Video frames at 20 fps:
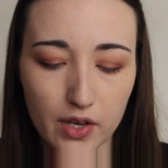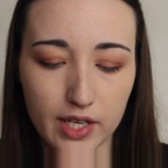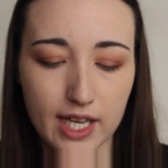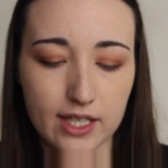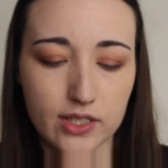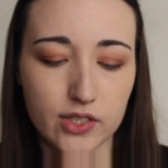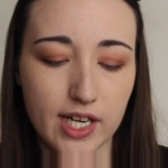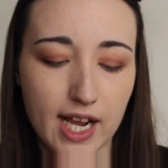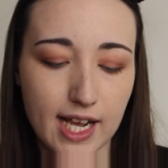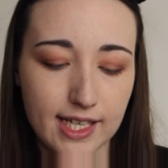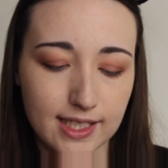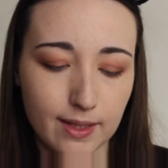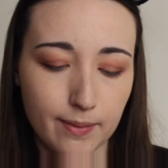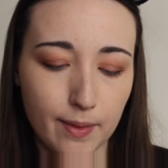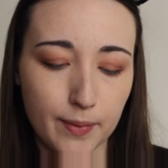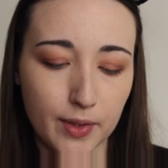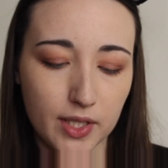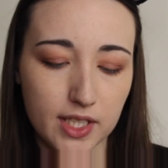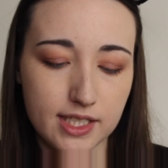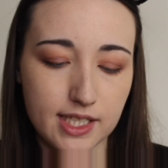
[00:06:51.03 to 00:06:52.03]
Okay, so next up
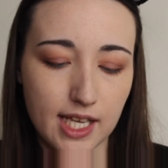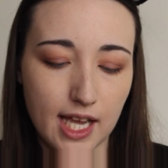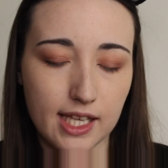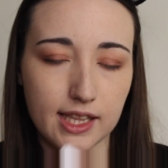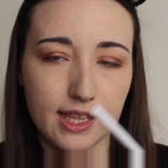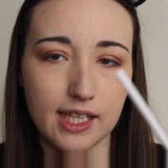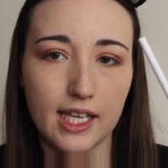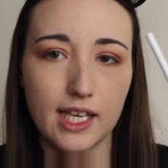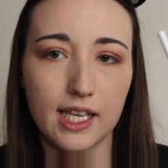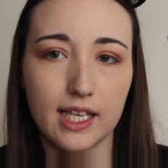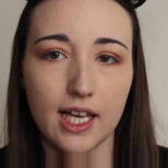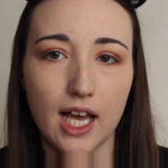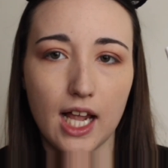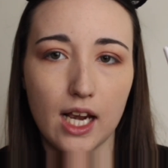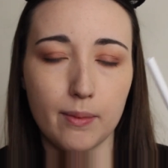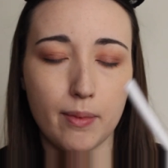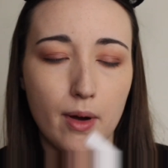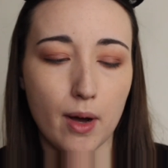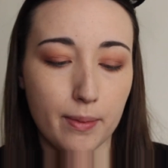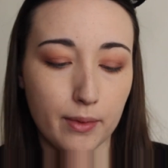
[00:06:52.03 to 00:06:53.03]
I'm going to take the
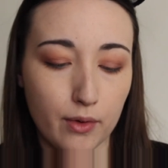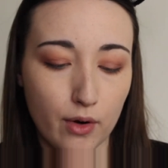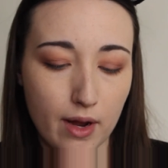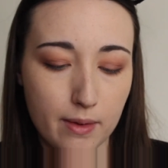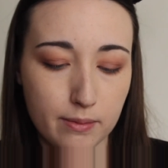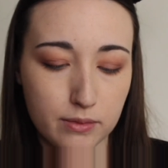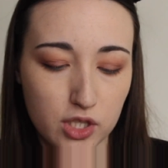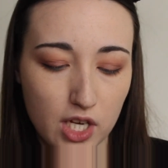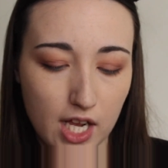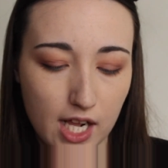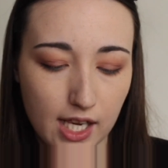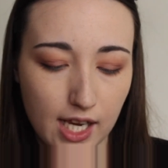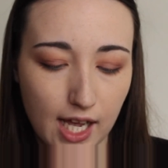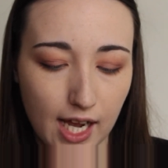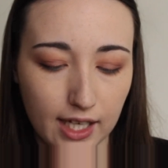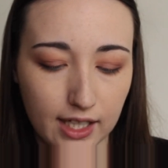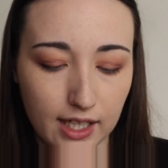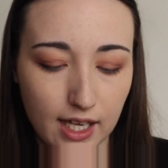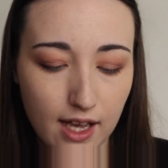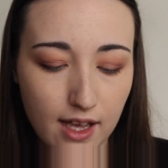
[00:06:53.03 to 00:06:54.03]
Colourpop Creme Gel
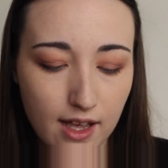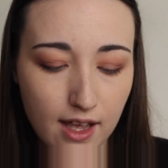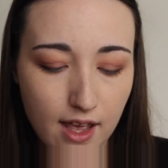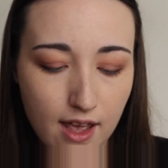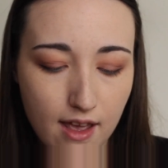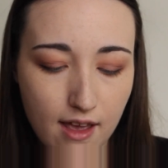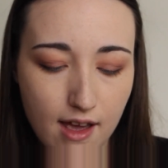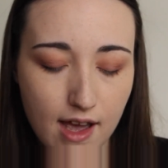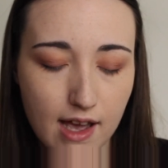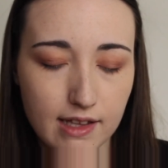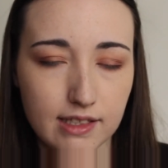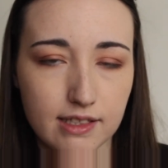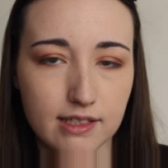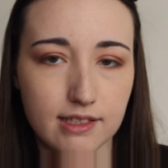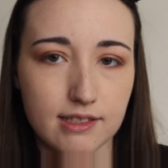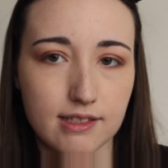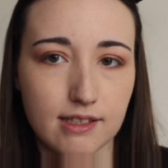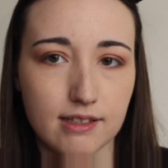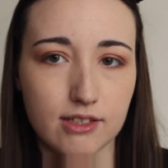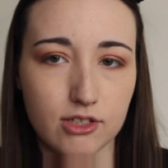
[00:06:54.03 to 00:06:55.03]
Liner, and
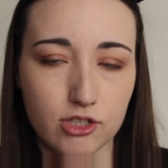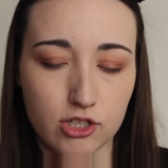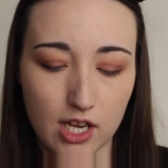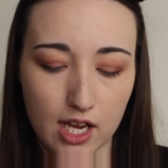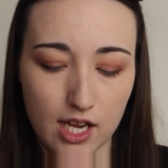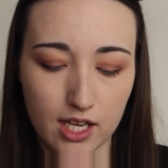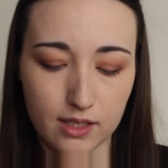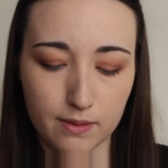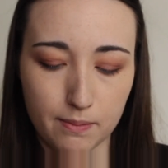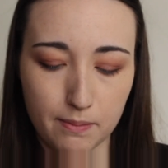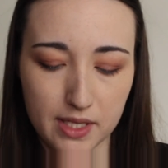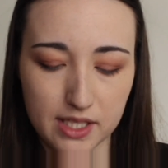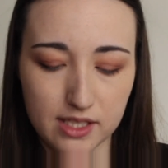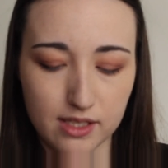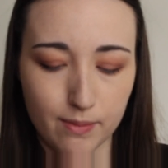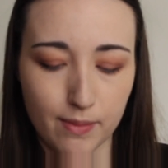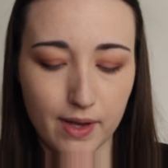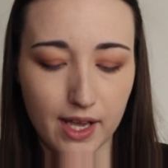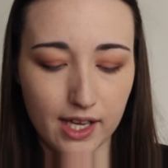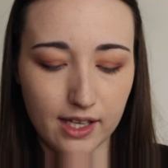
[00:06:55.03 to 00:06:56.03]
this is in the shade
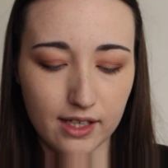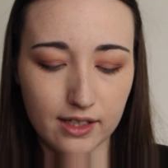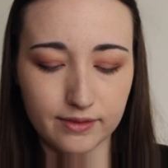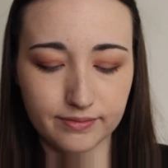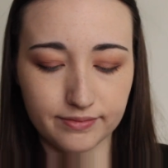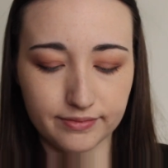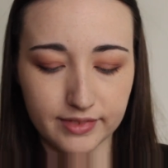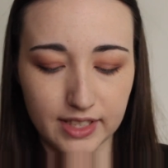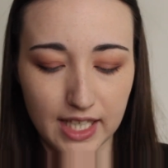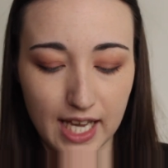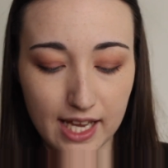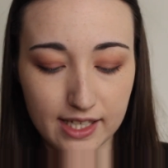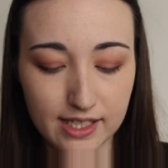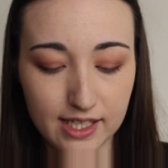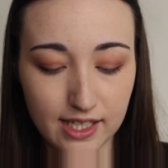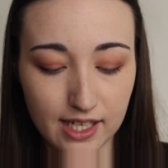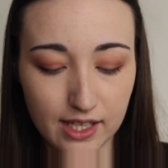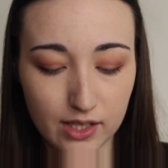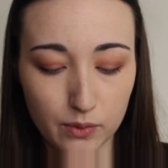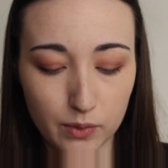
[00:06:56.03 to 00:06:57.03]
Mr. Bing,
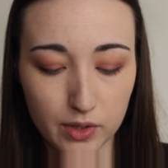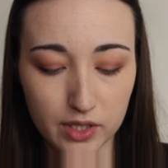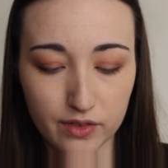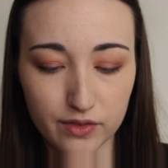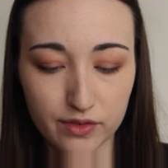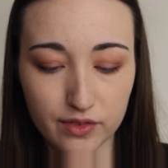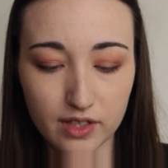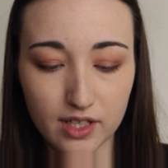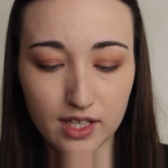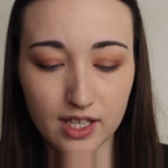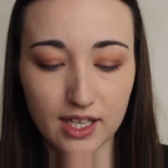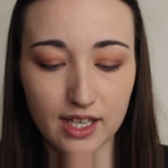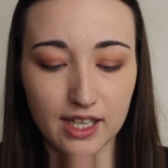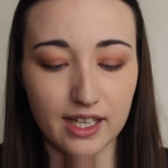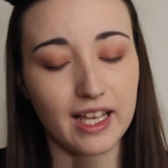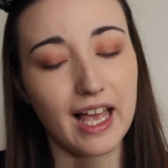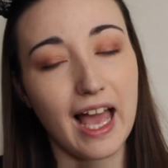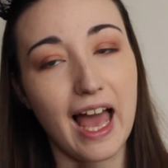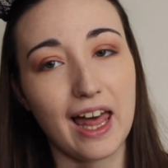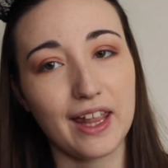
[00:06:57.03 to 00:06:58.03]
yet another one of
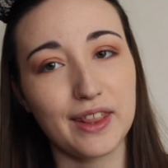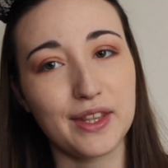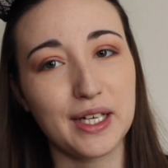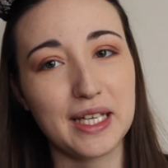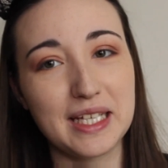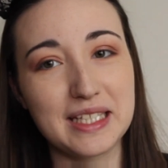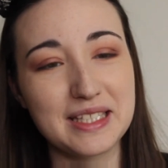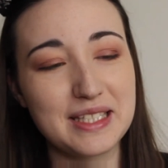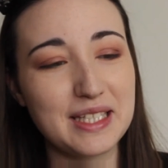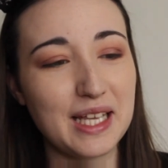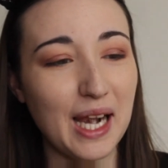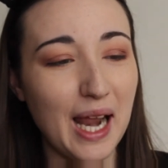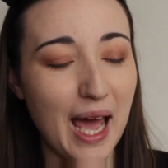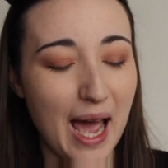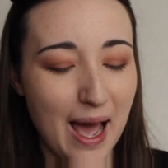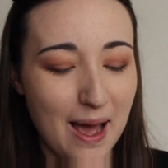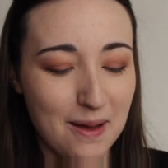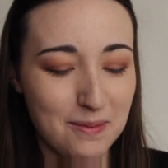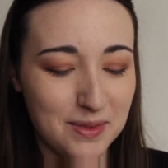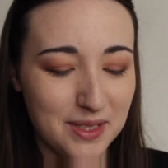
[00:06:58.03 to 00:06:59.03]
Kathleen's
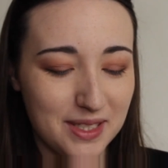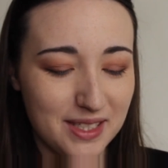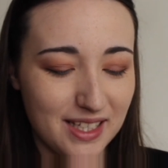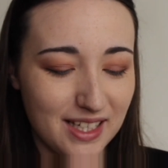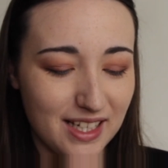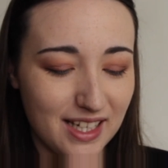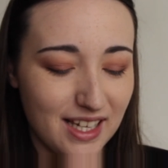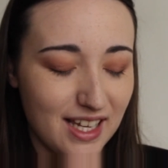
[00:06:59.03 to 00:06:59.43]
collabs.